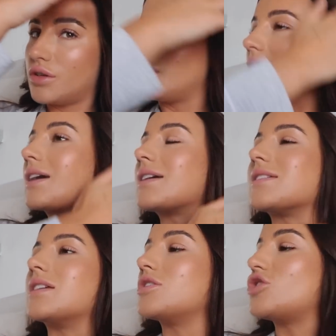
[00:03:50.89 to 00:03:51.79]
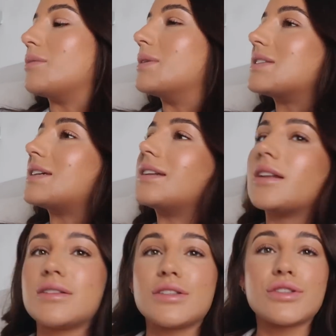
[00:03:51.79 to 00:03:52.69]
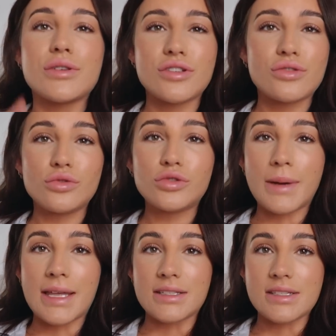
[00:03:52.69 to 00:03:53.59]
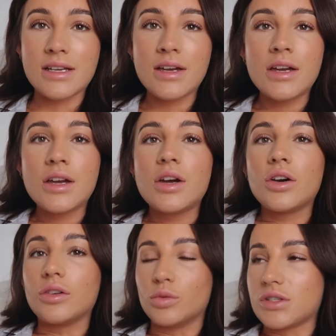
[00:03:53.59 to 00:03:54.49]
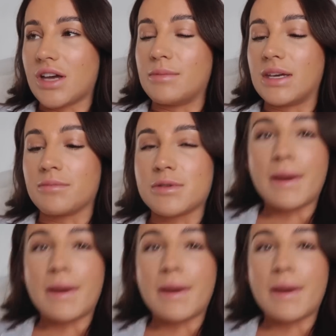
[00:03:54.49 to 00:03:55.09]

like i said Jamie is in london so it just all depends on what time he comes